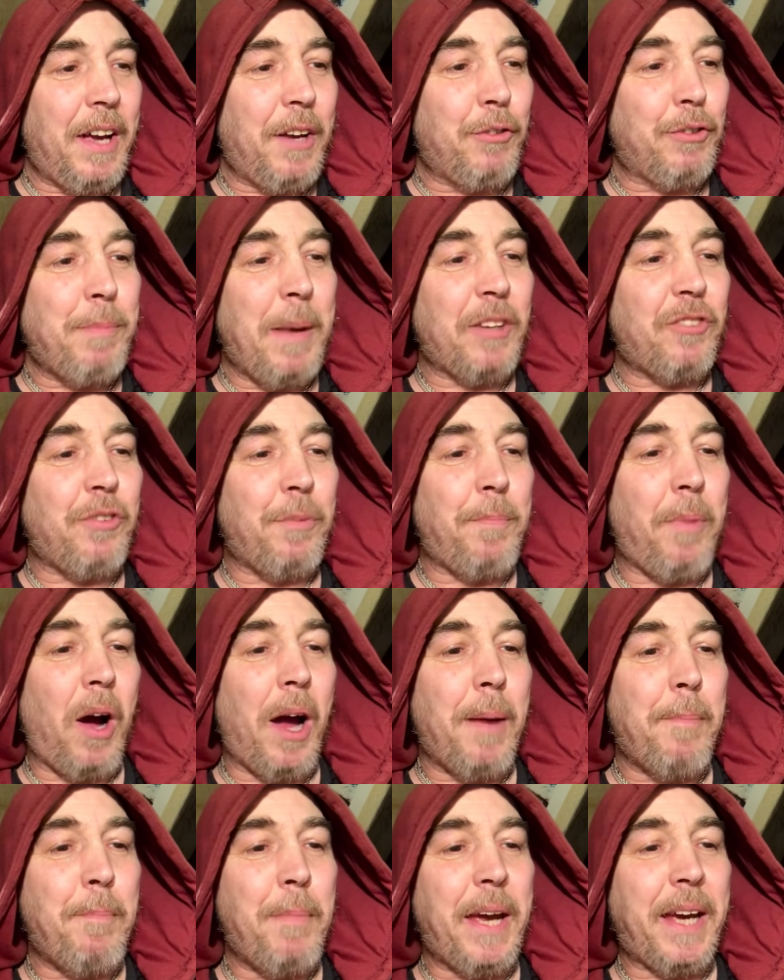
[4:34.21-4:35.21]
He was mentioned
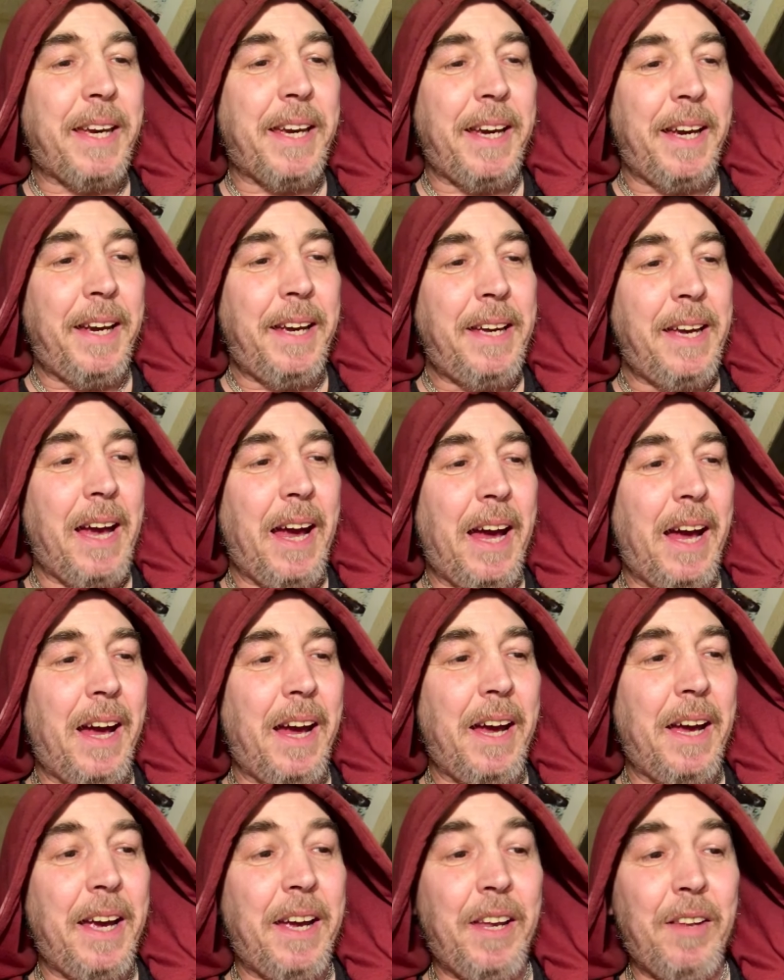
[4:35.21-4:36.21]
by Mickey
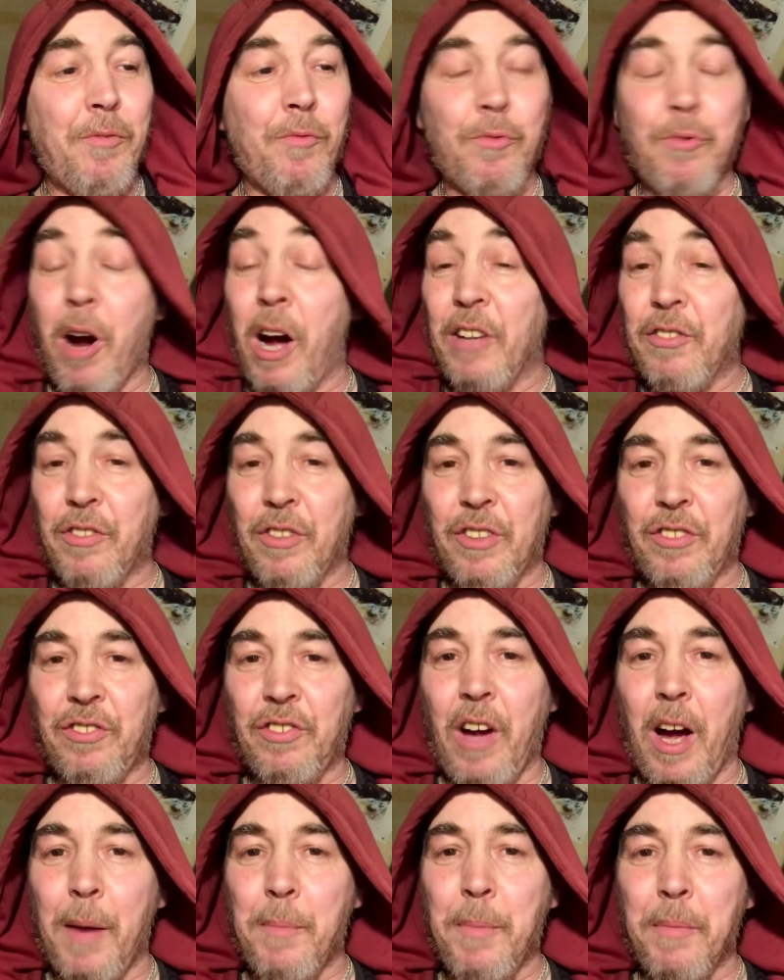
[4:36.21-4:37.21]
in Rise of the
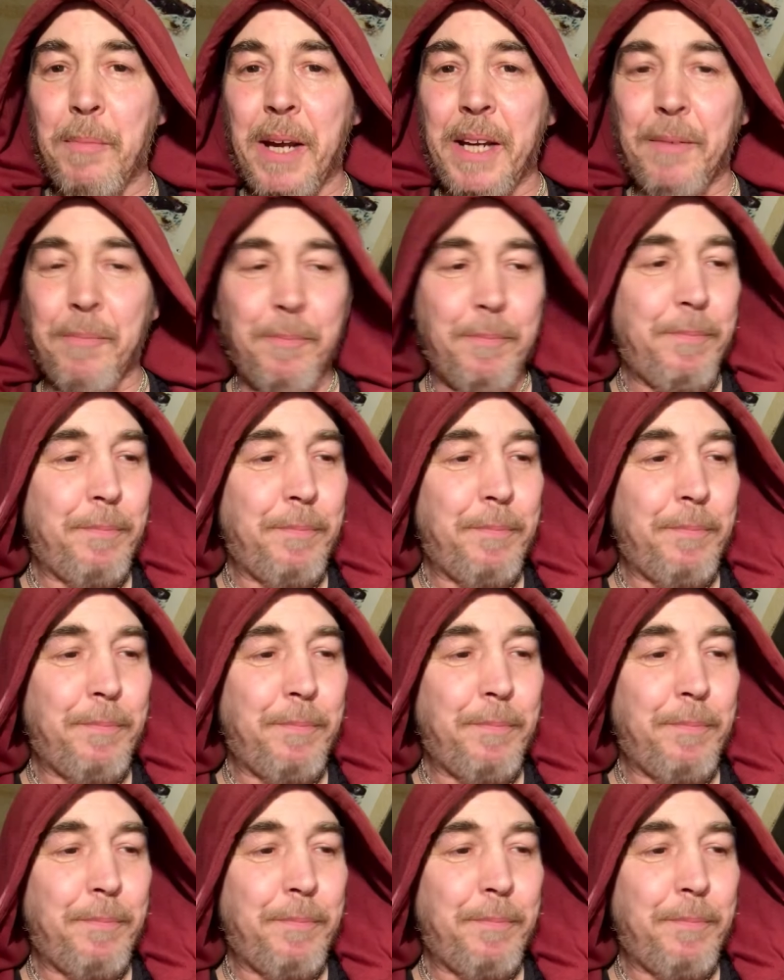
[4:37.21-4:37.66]
Cybermen.